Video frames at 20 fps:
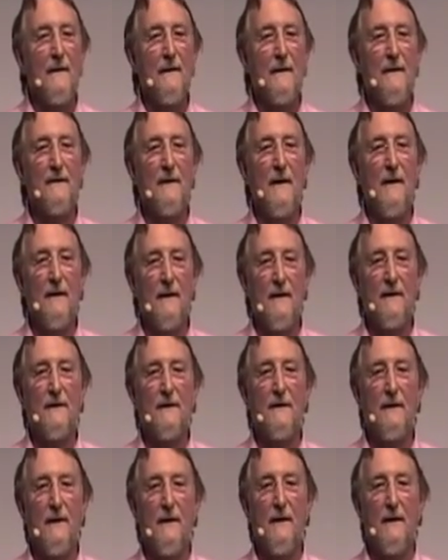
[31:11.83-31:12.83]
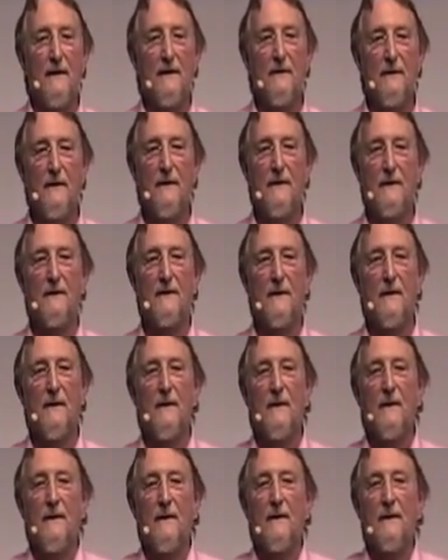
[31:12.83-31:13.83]
The task here is
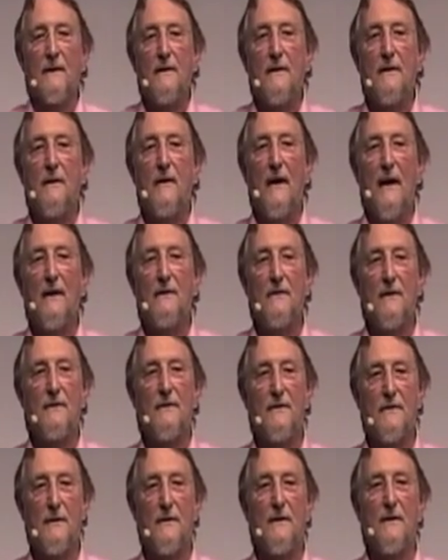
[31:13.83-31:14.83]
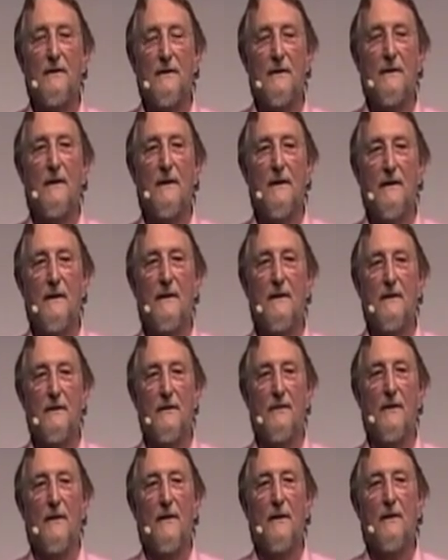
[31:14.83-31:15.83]
you have a certain kind
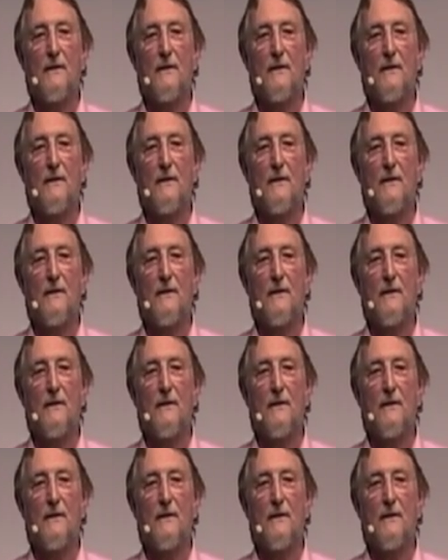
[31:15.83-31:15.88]
of